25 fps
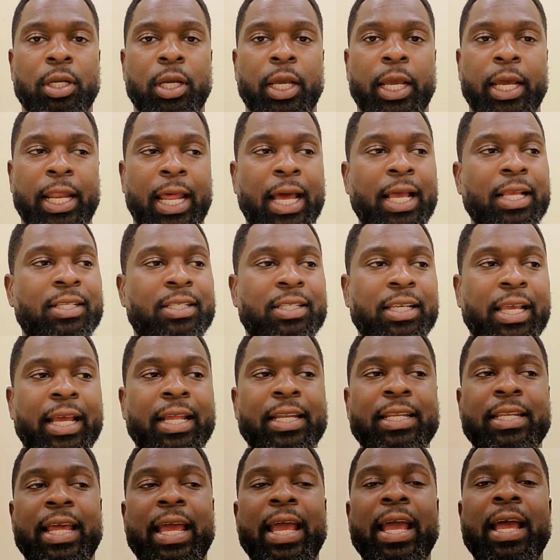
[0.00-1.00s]
And I
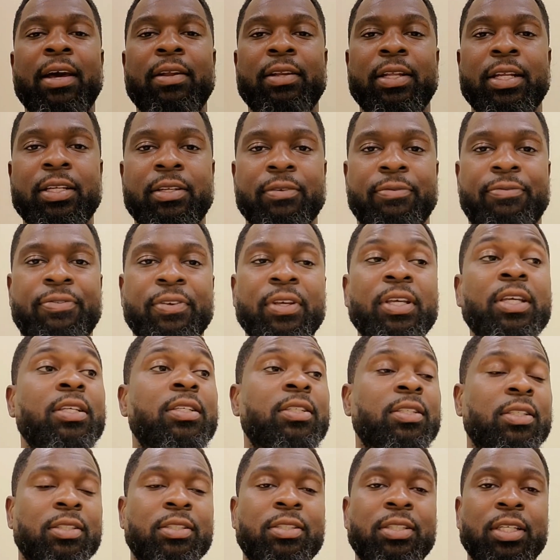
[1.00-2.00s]
sat down at the
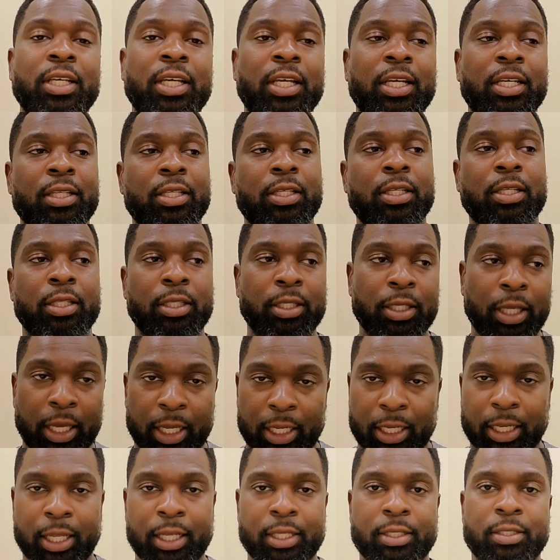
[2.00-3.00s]
feast and said, yeah,
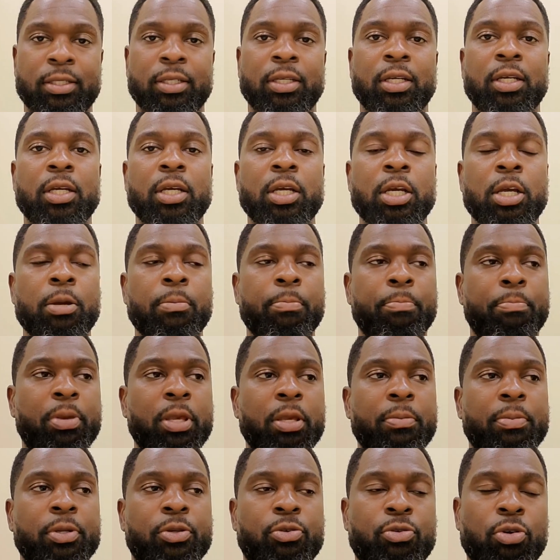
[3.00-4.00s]
let's be
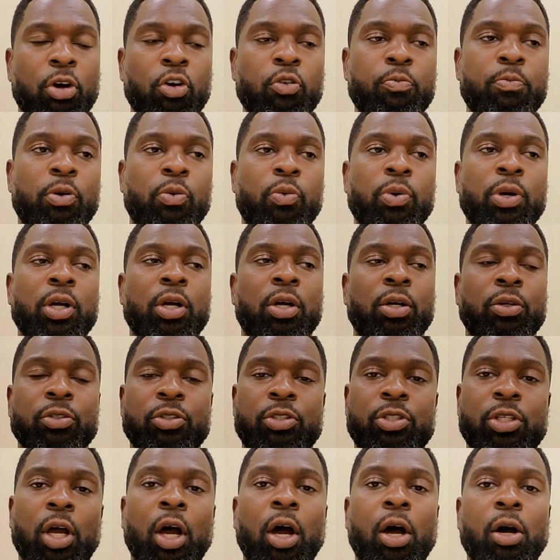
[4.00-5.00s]
betrothed, but we're going to
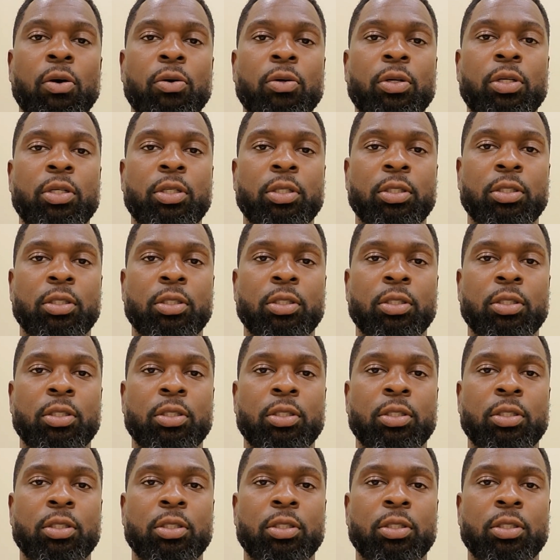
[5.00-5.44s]
talk,